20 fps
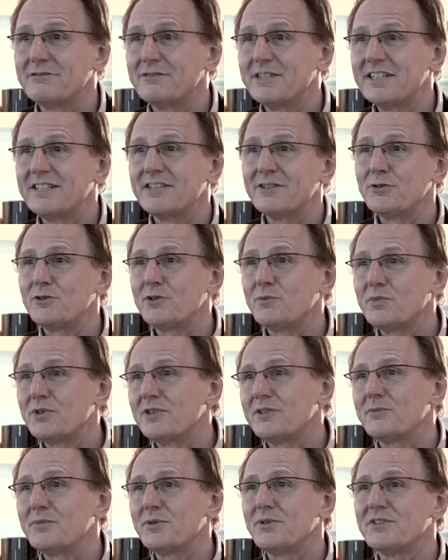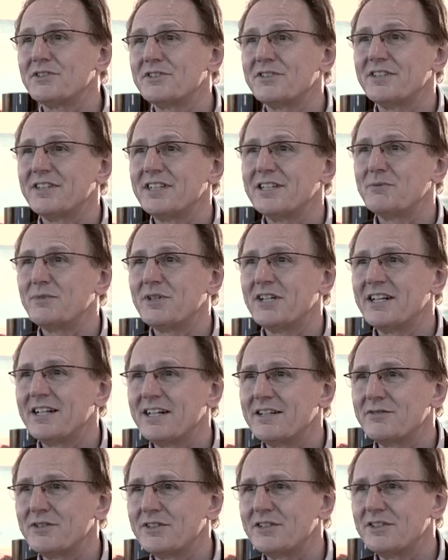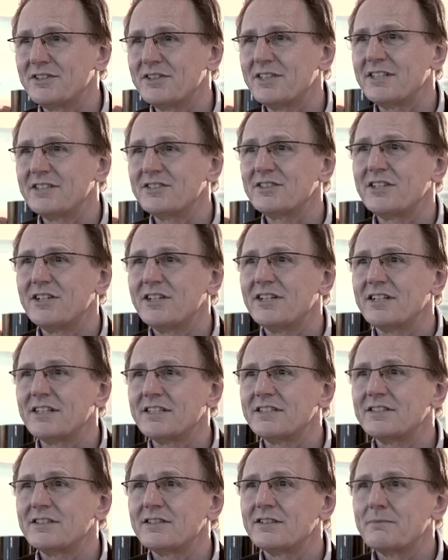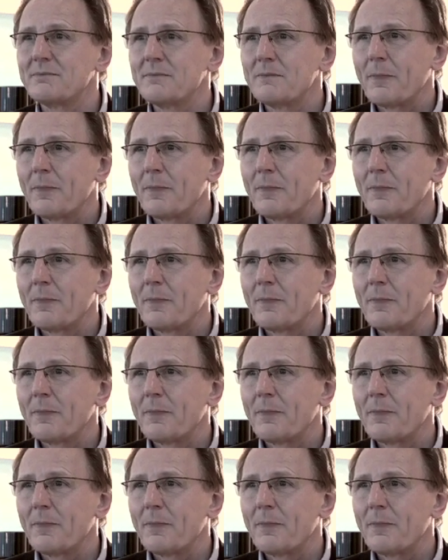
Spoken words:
reading all the bullet points that they might have on their slides.